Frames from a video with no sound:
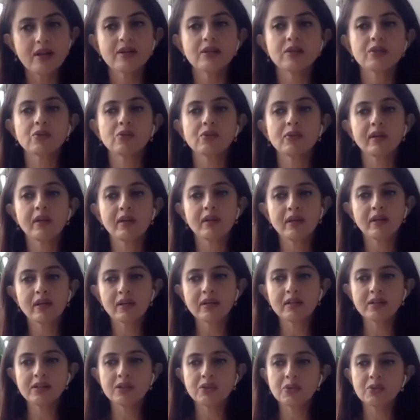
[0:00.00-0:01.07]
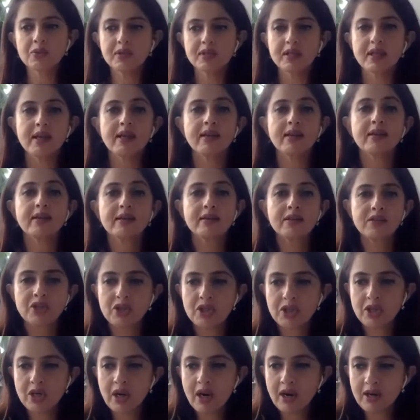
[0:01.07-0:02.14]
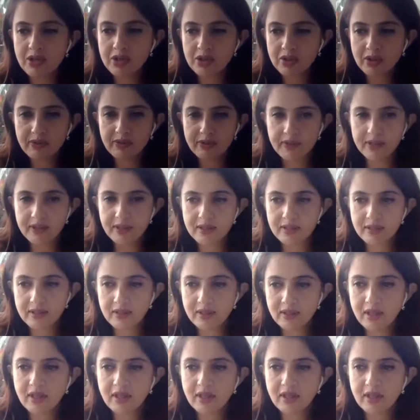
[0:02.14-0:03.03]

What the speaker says: So learn to take charge of it.